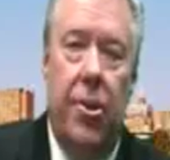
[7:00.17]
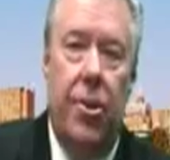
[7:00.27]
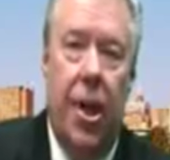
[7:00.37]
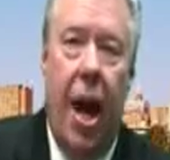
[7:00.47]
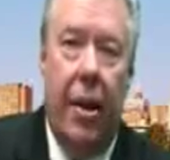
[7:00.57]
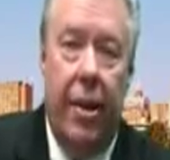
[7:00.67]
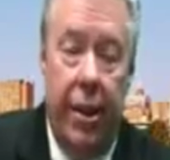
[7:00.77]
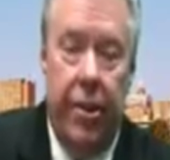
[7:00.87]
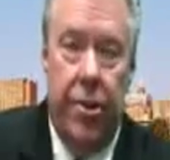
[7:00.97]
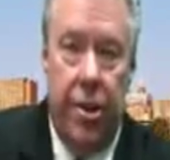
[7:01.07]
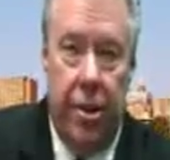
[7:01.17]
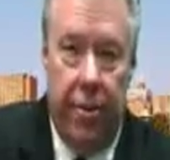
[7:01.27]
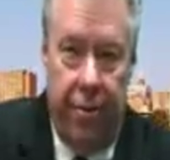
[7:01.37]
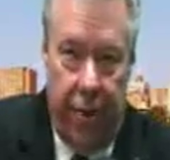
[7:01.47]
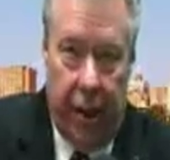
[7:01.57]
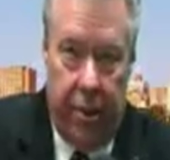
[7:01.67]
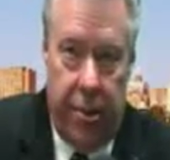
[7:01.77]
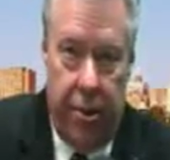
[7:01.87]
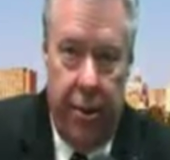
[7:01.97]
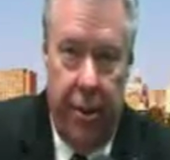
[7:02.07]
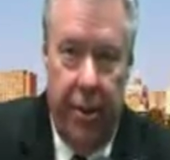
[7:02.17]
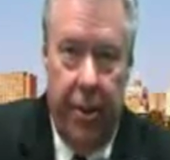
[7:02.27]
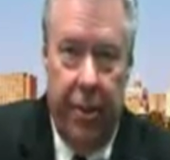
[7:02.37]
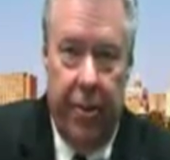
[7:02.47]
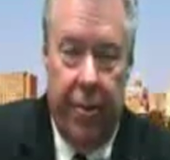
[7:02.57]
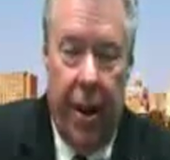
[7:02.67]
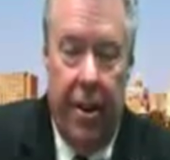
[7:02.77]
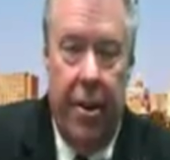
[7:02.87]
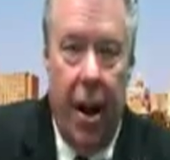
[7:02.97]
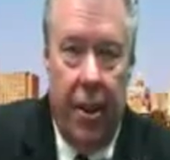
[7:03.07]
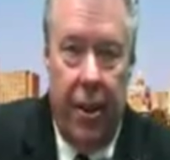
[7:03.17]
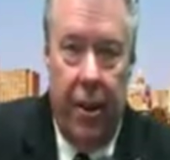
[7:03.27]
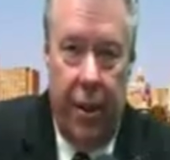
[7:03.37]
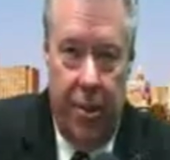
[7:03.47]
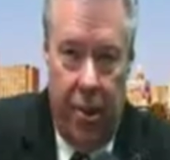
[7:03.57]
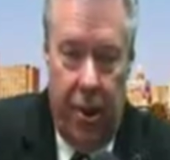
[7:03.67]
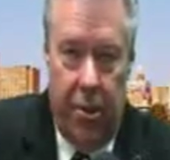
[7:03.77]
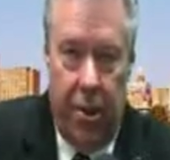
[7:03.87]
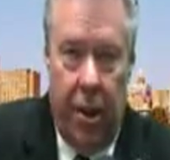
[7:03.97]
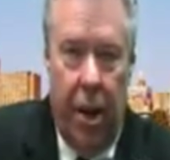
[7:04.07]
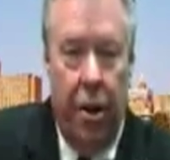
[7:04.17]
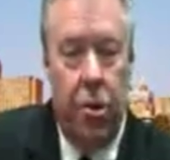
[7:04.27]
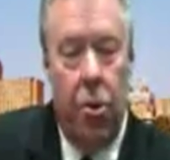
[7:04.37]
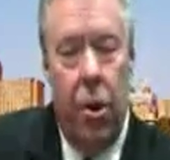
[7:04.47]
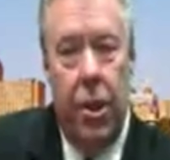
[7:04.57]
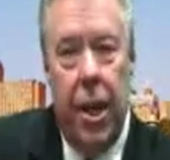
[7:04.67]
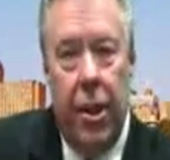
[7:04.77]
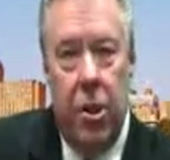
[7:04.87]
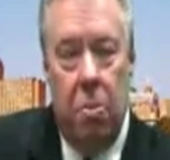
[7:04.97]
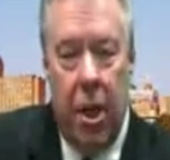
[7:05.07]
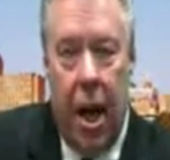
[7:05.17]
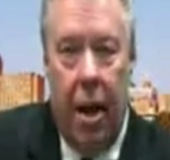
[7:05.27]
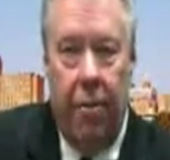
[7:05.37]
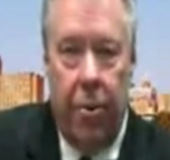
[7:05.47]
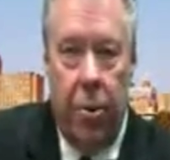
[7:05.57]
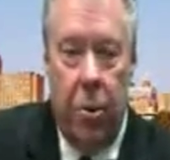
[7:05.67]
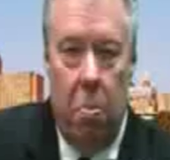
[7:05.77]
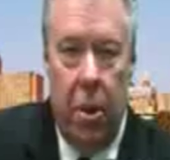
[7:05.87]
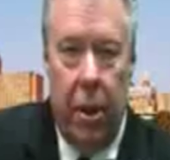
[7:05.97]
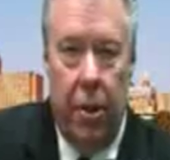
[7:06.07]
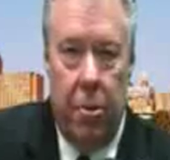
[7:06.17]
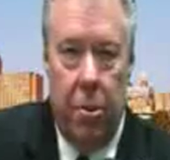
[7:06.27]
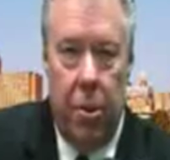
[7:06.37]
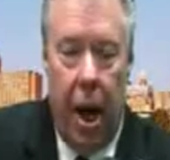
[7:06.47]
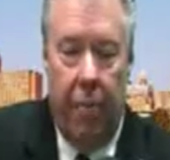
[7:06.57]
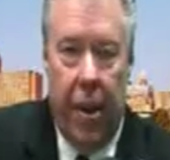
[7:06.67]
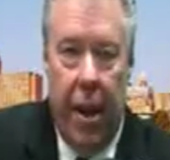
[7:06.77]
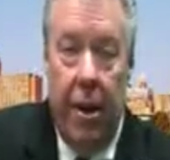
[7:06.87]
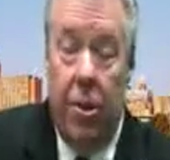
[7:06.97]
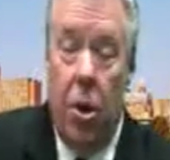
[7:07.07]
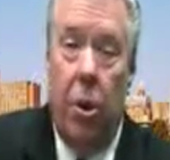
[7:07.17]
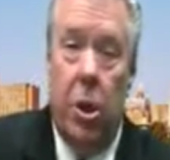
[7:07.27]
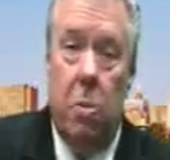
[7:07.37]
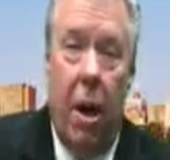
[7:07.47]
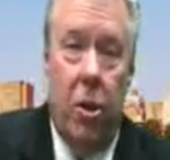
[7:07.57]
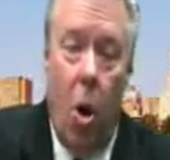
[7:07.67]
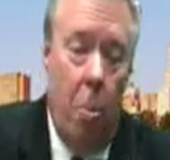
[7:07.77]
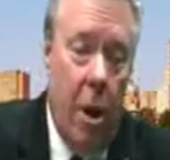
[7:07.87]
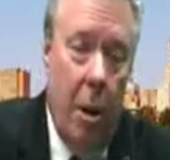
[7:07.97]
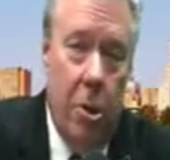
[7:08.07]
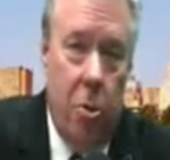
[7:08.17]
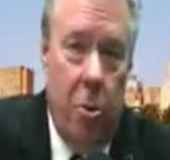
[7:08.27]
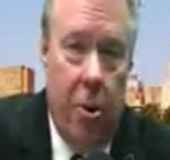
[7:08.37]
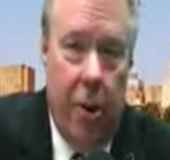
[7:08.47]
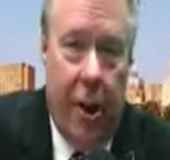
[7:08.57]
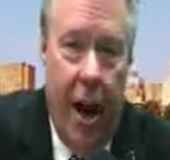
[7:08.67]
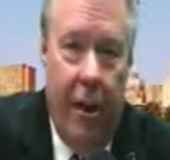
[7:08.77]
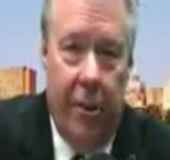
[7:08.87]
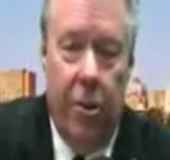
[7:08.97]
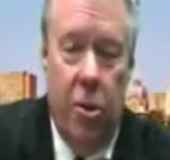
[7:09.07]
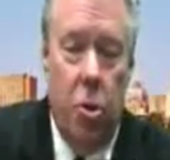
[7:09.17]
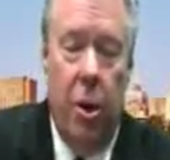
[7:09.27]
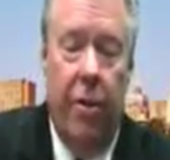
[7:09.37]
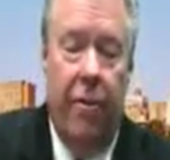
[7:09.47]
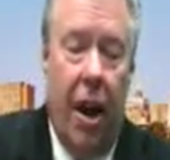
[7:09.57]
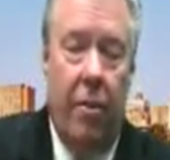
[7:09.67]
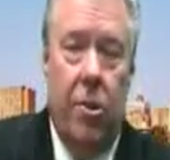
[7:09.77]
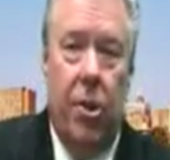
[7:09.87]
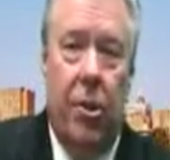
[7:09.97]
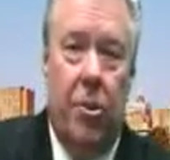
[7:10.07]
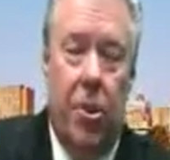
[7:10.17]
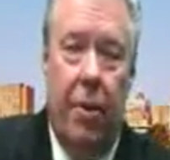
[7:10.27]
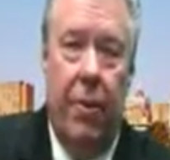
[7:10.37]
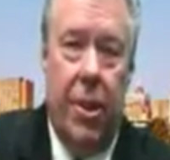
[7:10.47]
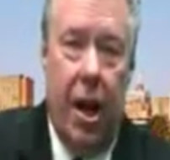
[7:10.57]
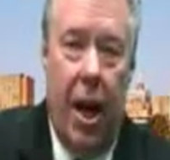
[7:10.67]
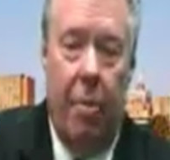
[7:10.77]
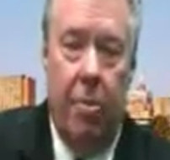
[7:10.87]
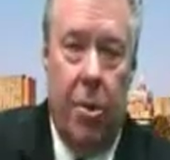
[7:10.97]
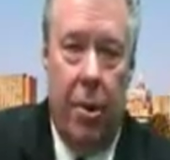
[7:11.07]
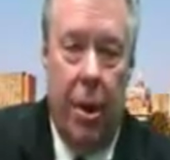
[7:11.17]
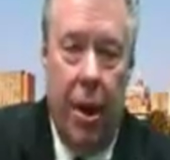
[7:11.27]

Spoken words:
is not an instant fix. Nothing is easy, and it's going to take some time for you to build through that. Don't expect to open up a Twitter account and tweet 5 or 6 or 7 times and